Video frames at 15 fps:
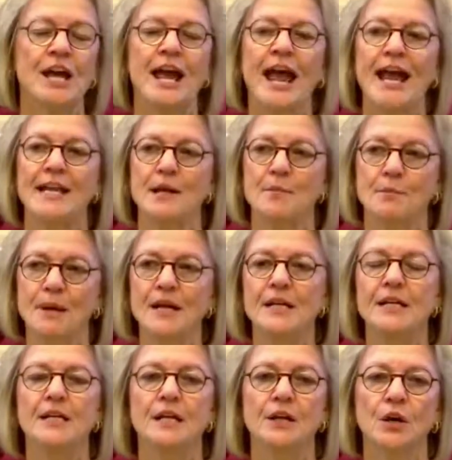and at
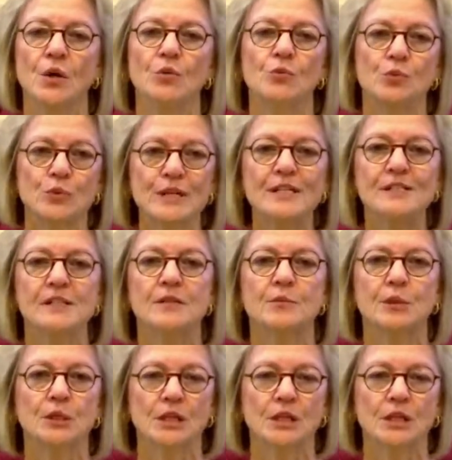making reasonable